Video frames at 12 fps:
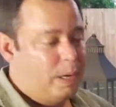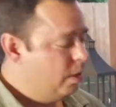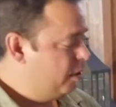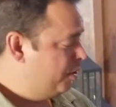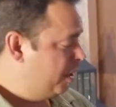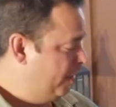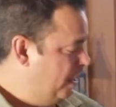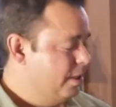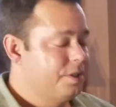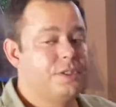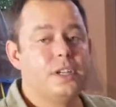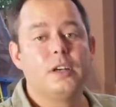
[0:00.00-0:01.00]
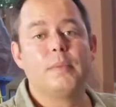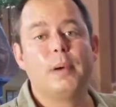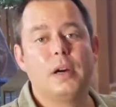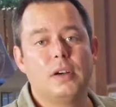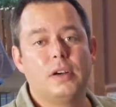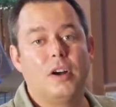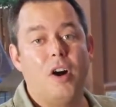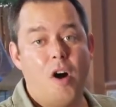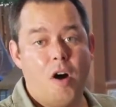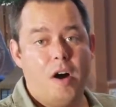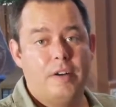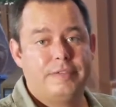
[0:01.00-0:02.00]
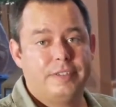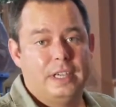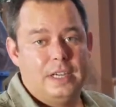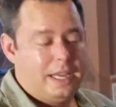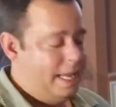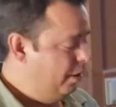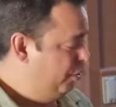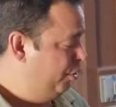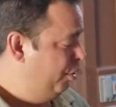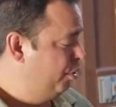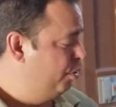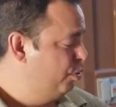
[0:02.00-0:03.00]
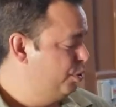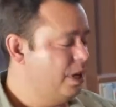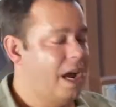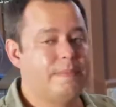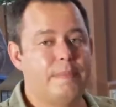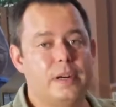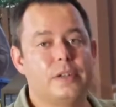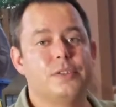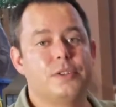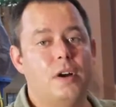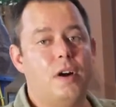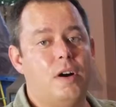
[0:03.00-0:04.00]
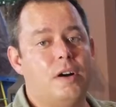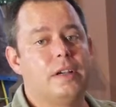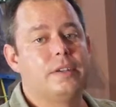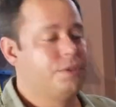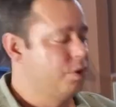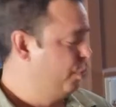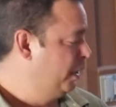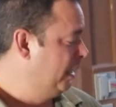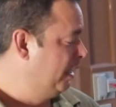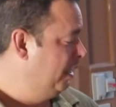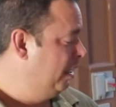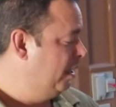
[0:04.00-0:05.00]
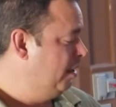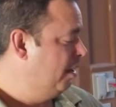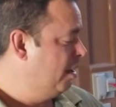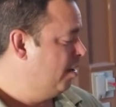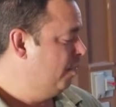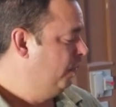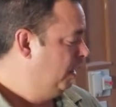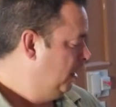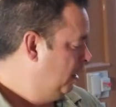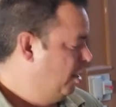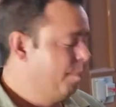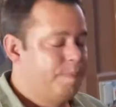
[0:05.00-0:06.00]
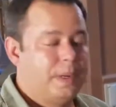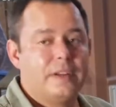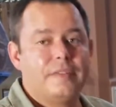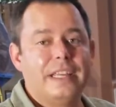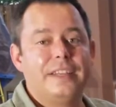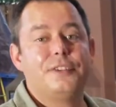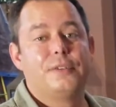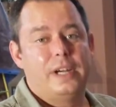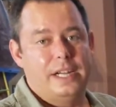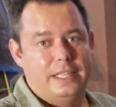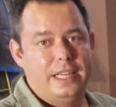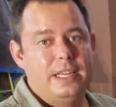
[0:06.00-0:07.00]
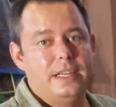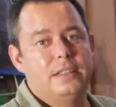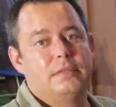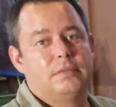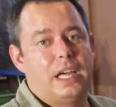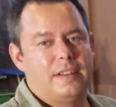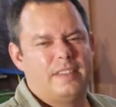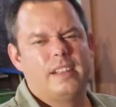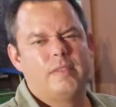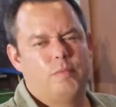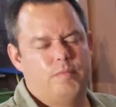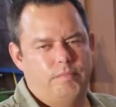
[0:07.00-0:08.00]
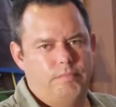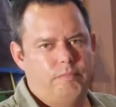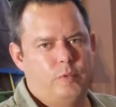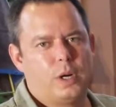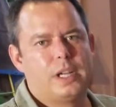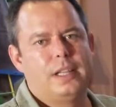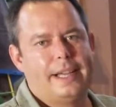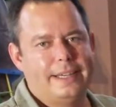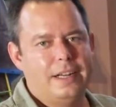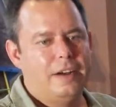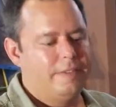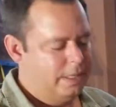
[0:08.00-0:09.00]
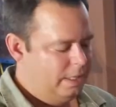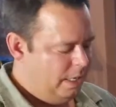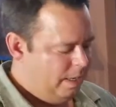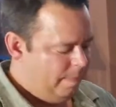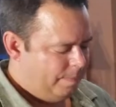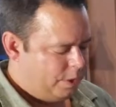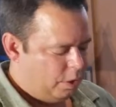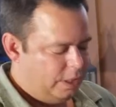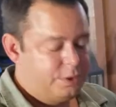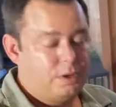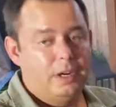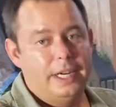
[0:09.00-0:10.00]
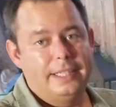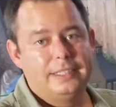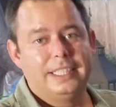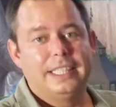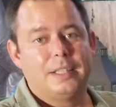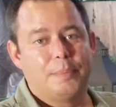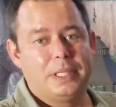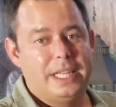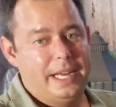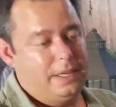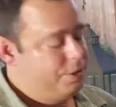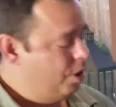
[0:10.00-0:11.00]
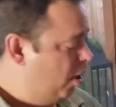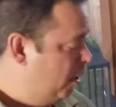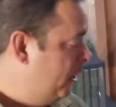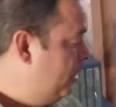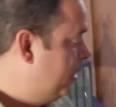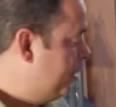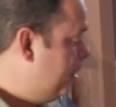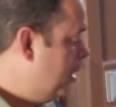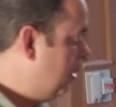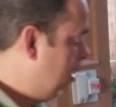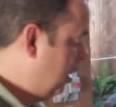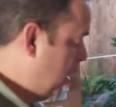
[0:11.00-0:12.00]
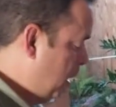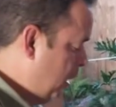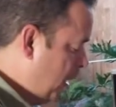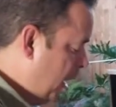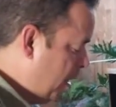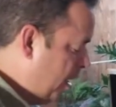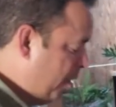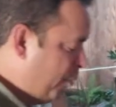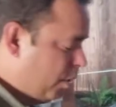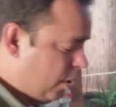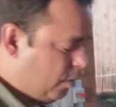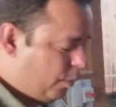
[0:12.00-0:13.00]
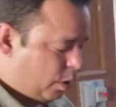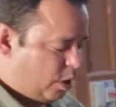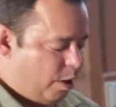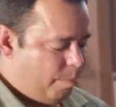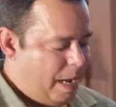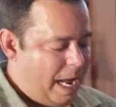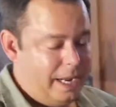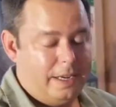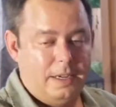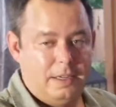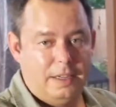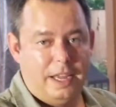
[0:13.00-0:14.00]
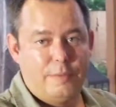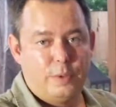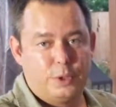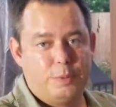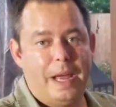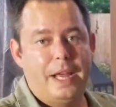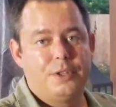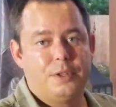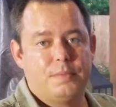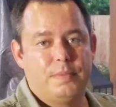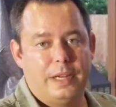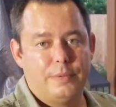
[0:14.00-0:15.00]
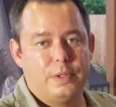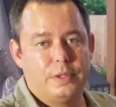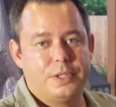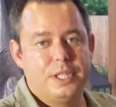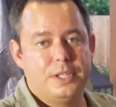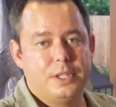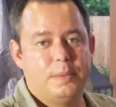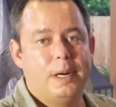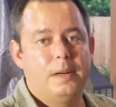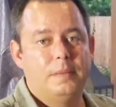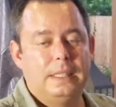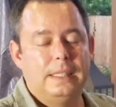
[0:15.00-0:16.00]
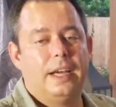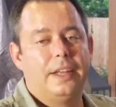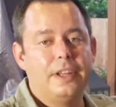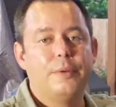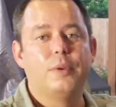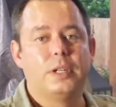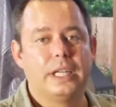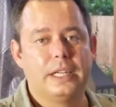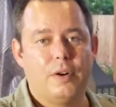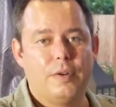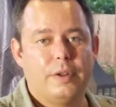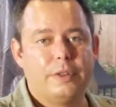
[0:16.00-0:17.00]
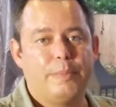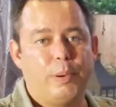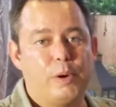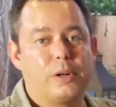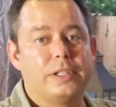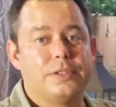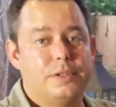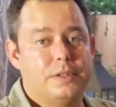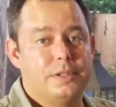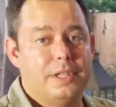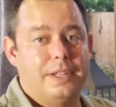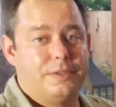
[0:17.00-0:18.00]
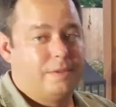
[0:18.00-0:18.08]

I've got the center burner off, and the 2 side burners on so we can get a bit of indirect heat, kind of like work it like an oven. So let's go ahead and get the potatoes on in the center, and then we'll come back and we'll smash them and we'll season them up, and then we'll get going on the pork as soon as that's ready.